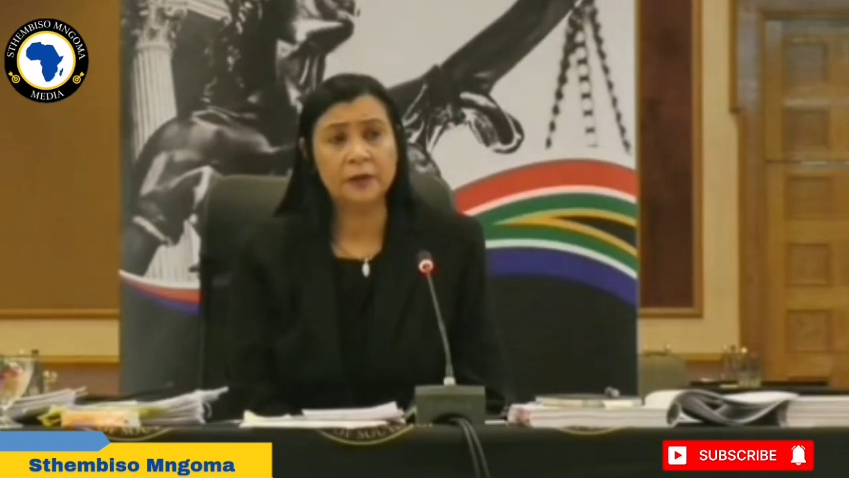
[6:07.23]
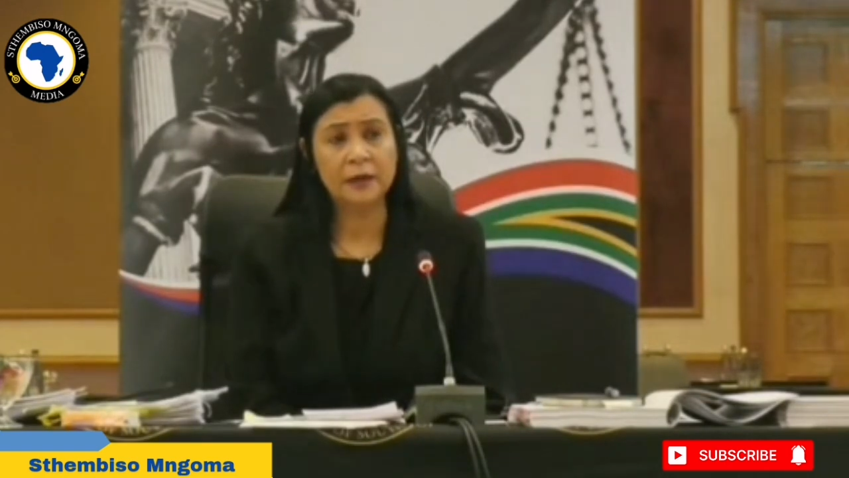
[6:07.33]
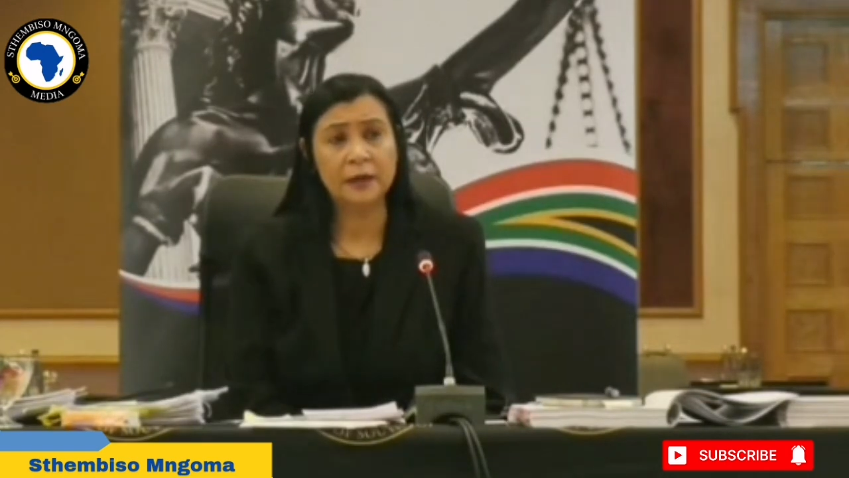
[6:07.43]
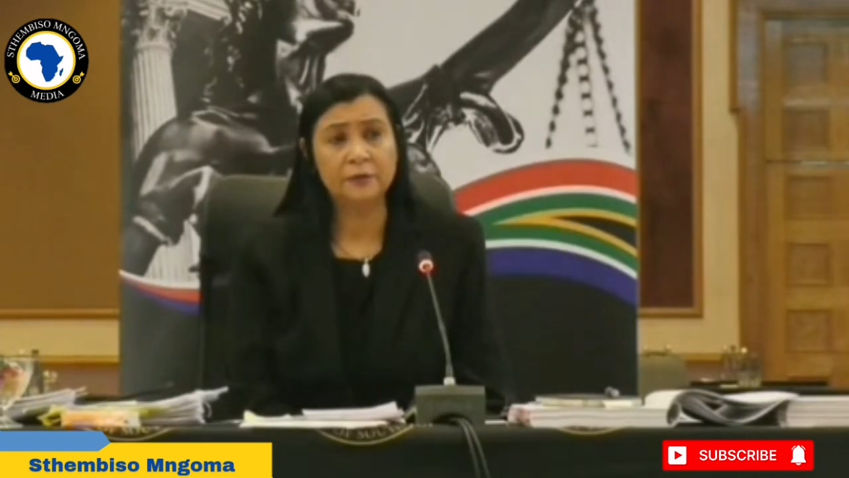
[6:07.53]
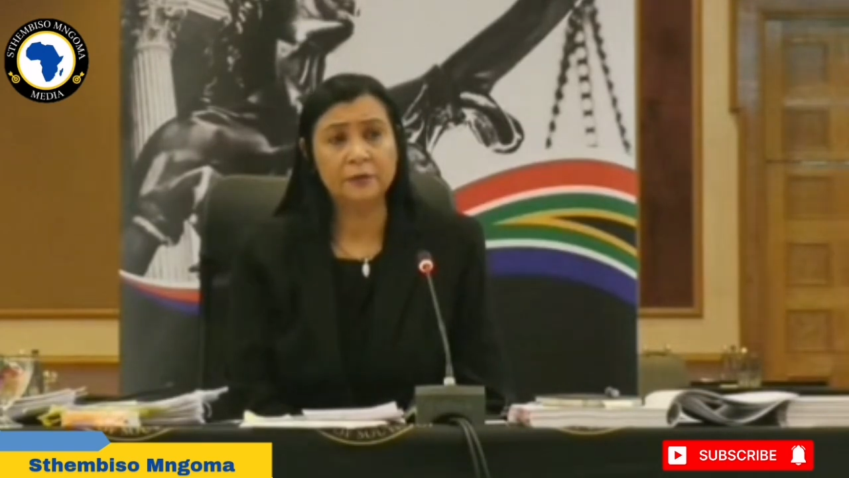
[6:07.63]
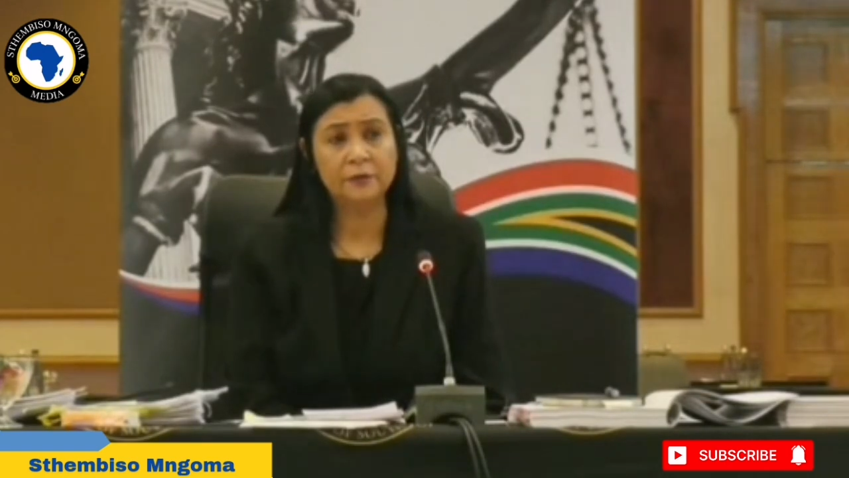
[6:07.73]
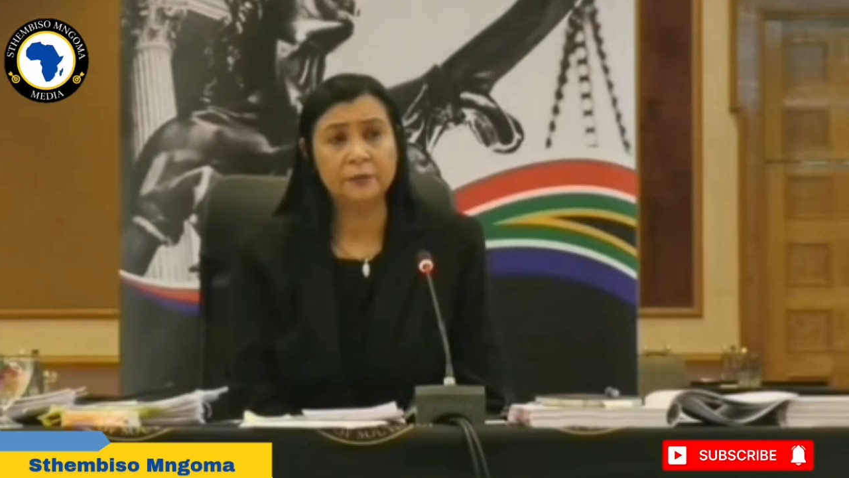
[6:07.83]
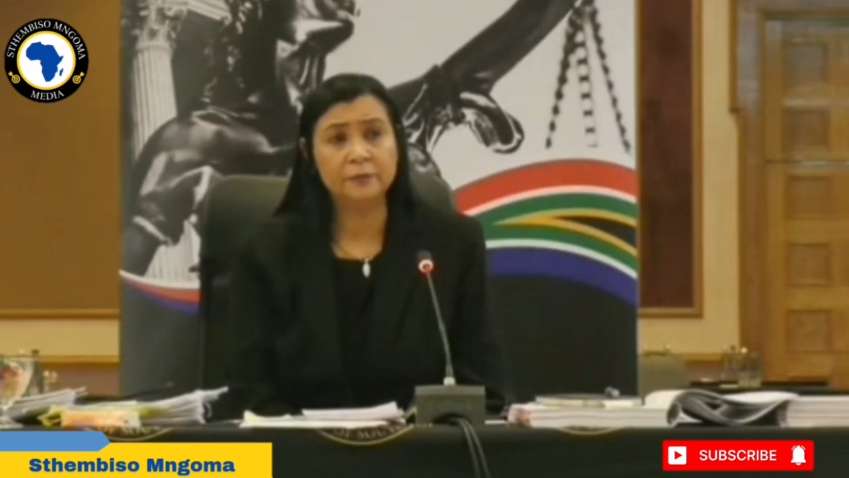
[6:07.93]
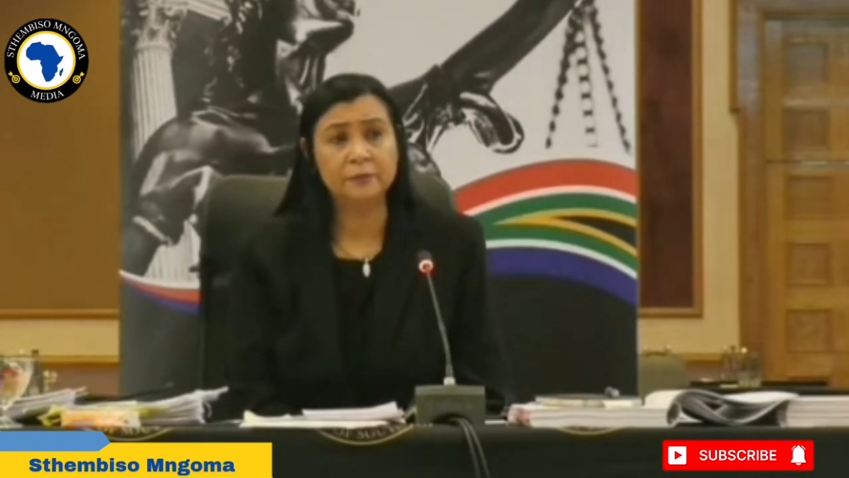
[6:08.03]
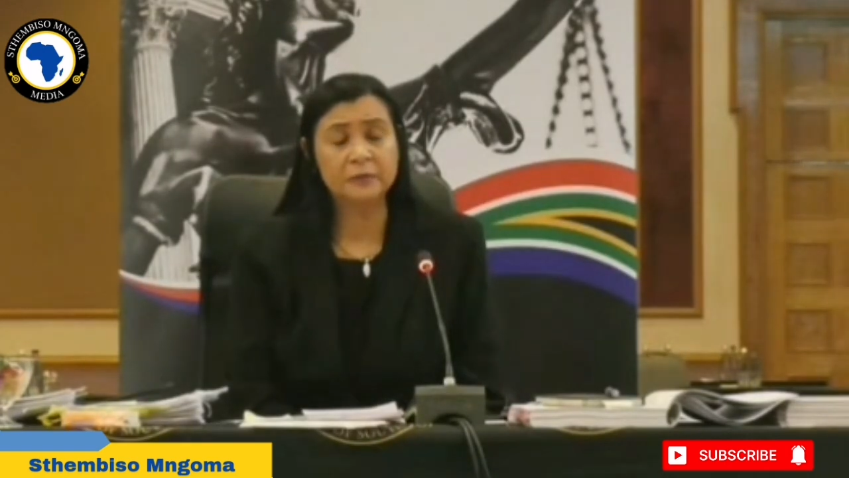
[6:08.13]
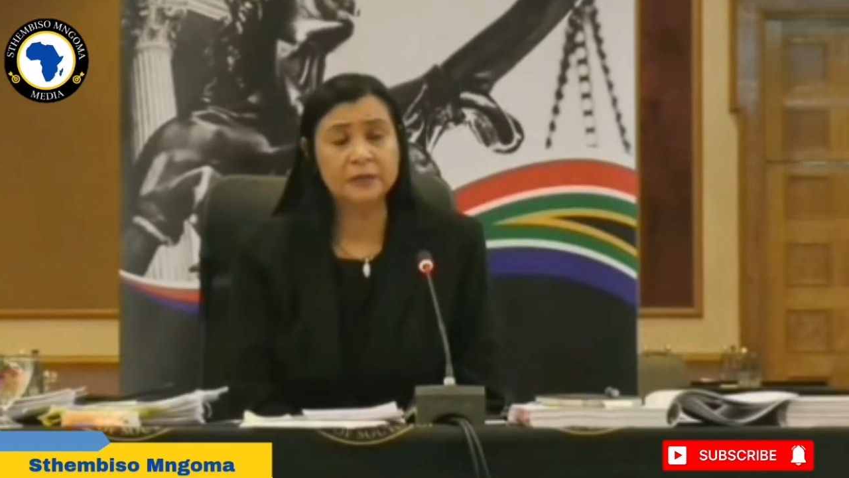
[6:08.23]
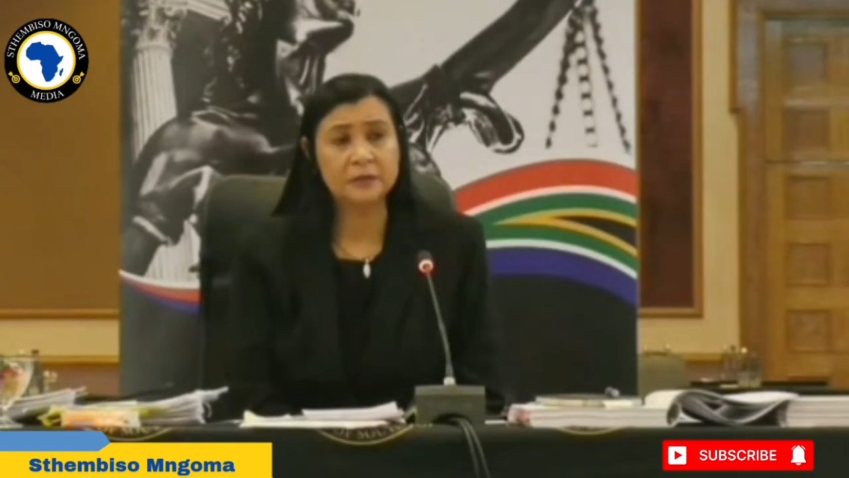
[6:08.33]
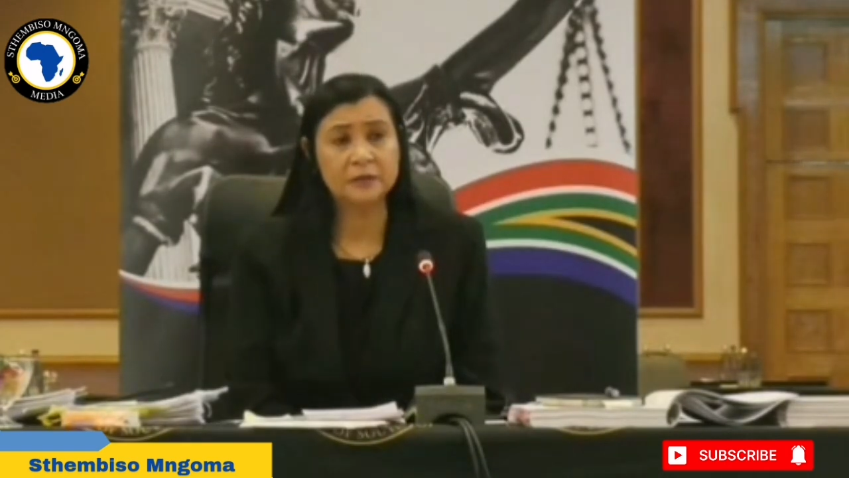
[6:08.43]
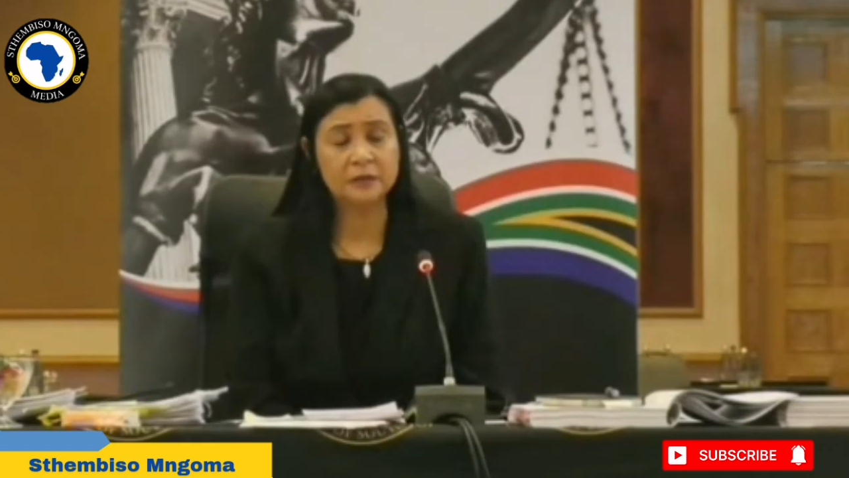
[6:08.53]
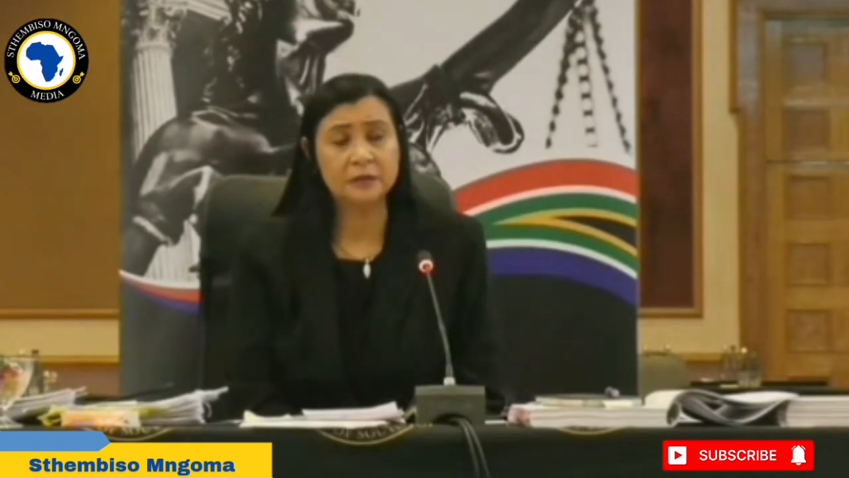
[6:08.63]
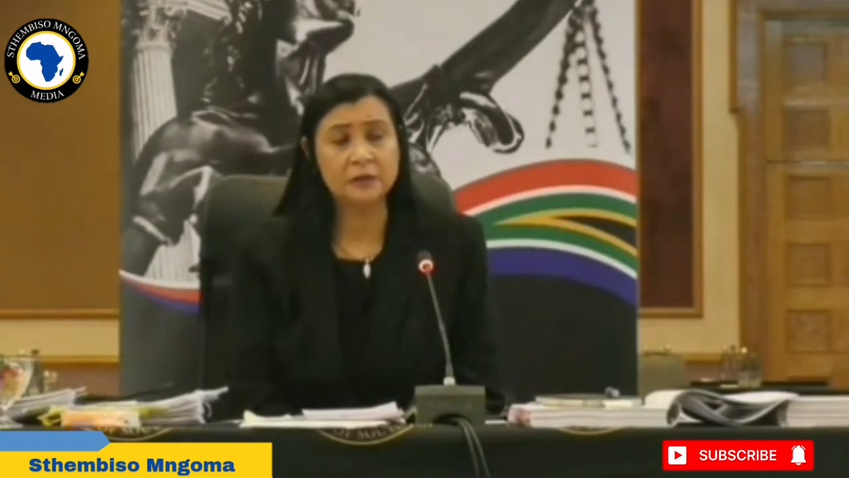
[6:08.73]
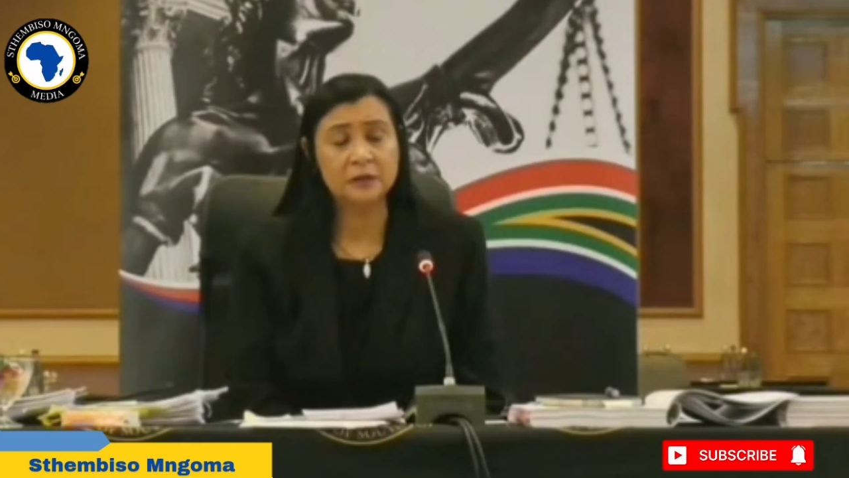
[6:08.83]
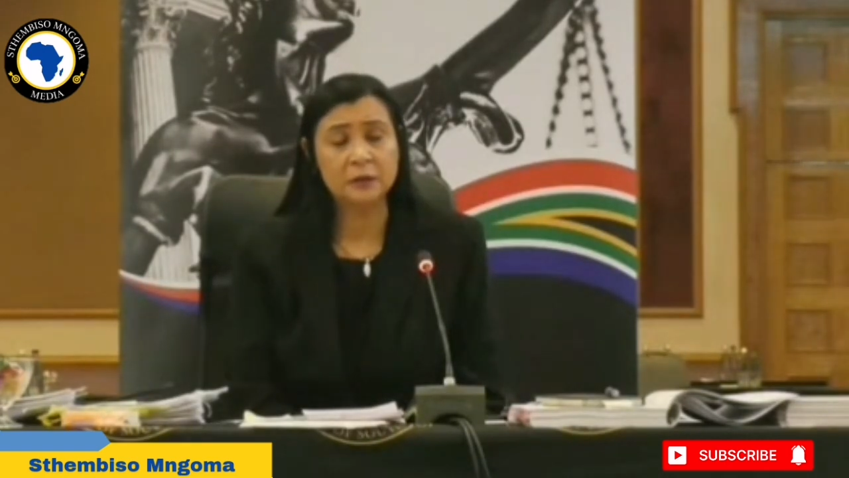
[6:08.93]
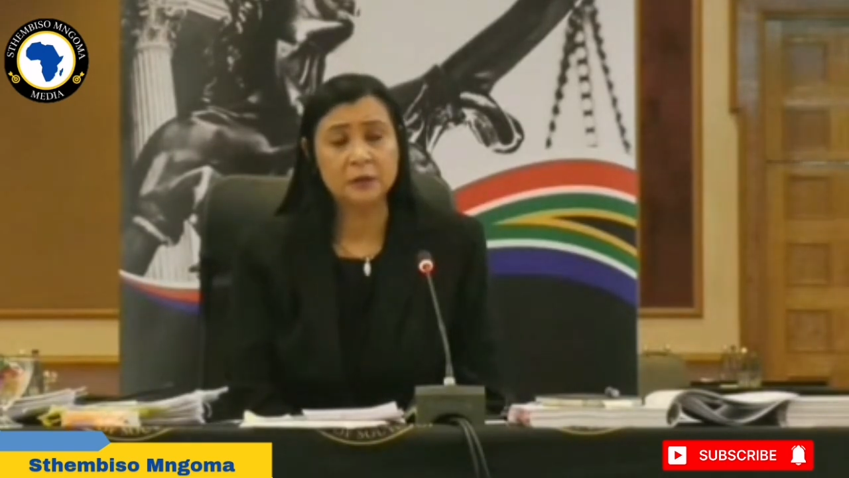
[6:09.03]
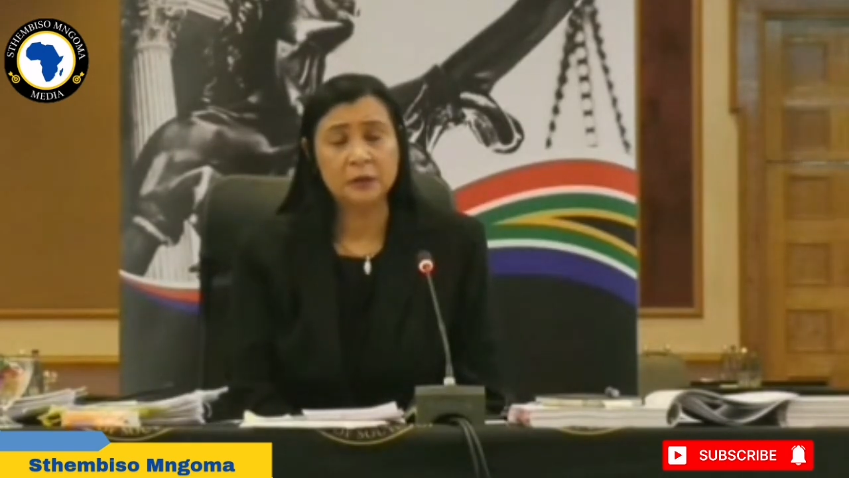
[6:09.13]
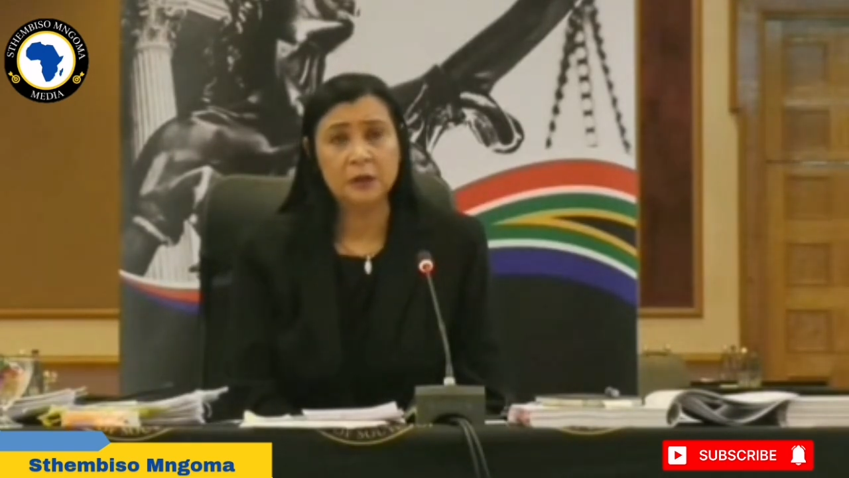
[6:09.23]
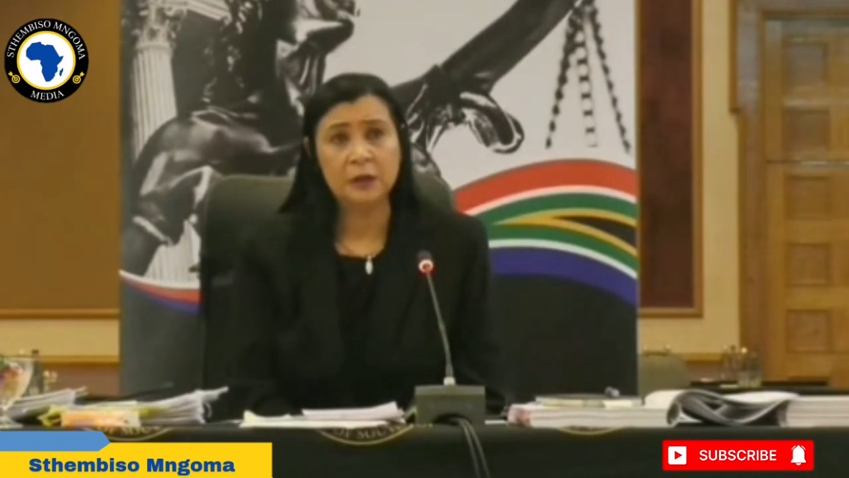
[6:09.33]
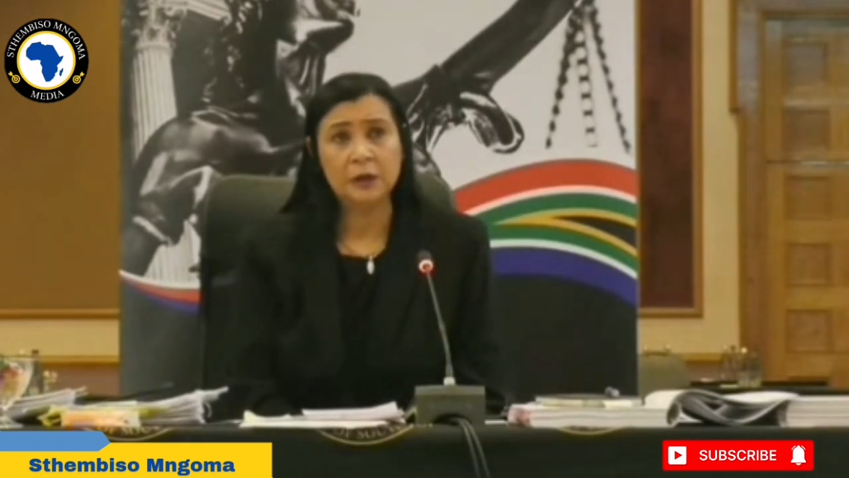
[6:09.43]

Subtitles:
they have missed the